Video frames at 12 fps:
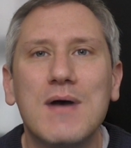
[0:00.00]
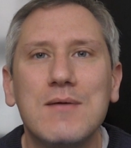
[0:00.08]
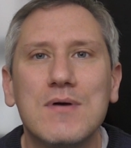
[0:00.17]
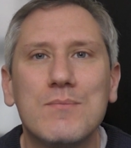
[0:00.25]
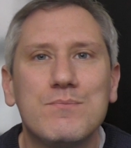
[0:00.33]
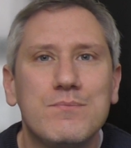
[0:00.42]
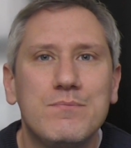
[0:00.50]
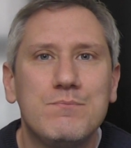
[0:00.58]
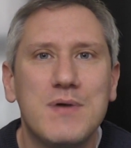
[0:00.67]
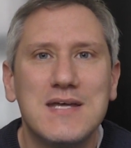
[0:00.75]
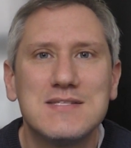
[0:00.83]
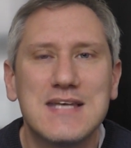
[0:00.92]
Maybe I'm
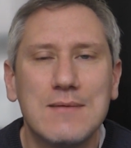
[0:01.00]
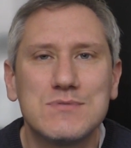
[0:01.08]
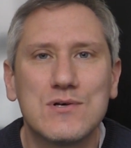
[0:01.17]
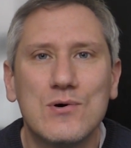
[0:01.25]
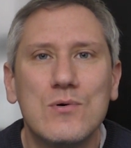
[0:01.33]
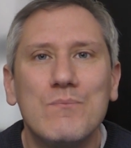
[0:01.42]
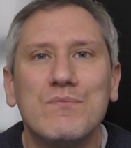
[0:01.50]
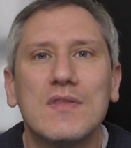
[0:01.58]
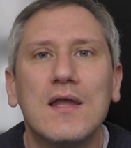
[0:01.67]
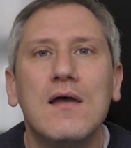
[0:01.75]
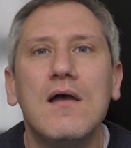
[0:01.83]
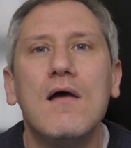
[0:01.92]
being sceptical.
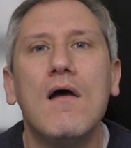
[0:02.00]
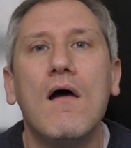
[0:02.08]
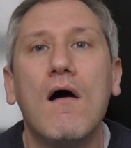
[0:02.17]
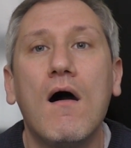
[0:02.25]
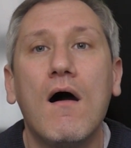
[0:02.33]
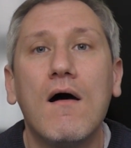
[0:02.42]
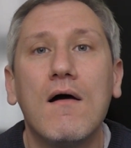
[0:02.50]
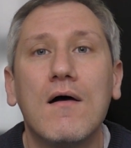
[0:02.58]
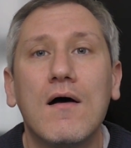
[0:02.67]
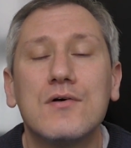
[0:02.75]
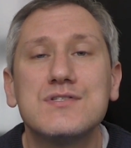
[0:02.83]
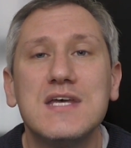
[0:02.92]

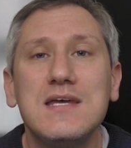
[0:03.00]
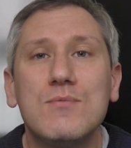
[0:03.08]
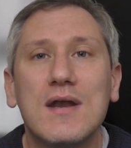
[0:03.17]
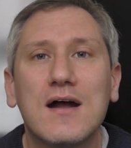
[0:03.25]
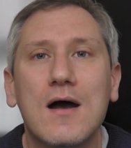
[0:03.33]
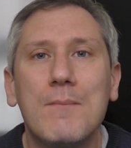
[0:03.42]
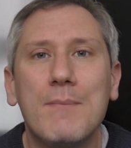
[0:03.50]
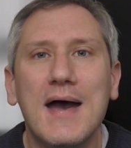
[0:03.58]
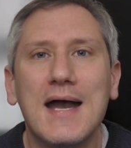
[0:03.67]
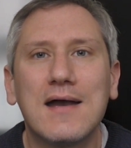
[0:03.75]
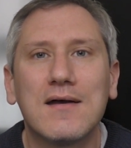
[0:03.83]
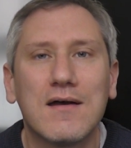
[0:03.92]
See you when I come
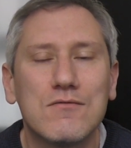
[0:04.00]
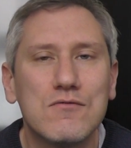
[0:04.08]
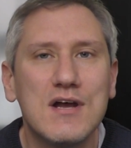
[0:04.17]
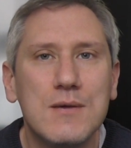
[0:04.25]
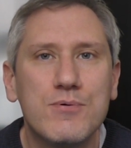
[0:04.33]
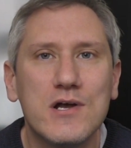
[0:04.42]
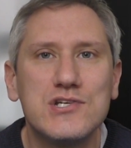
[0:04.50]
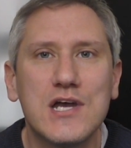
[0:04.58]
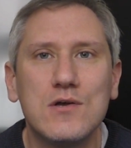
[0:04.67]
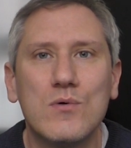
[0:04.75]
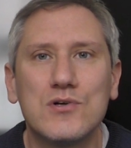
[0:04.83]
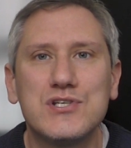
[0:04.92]
back. Really
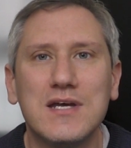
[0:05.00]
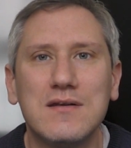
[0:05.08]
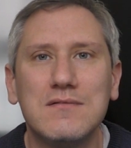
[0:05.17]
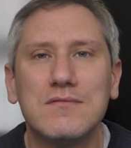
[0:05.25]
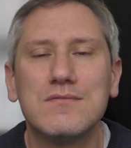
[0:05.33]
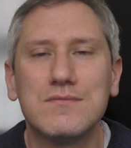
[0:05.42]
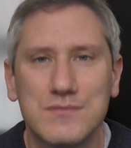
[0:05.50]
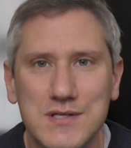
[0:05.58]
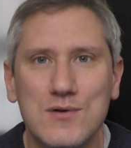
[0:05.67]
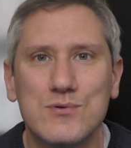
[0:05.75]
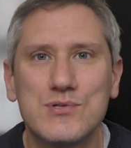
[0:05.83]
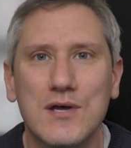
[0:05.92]
appreciate you watching. See
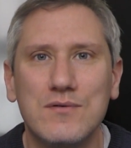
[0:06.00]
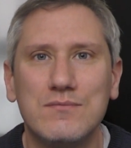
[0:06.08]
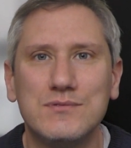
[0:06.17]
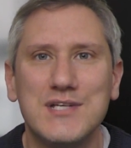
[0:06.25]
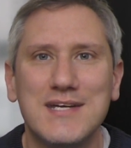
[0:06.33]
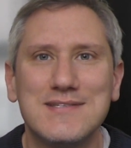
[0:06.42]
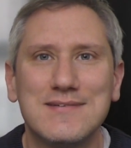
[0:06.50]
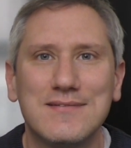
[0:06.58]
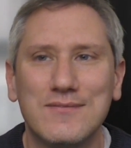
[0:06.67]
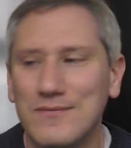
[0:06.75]
you all soon. Cheers.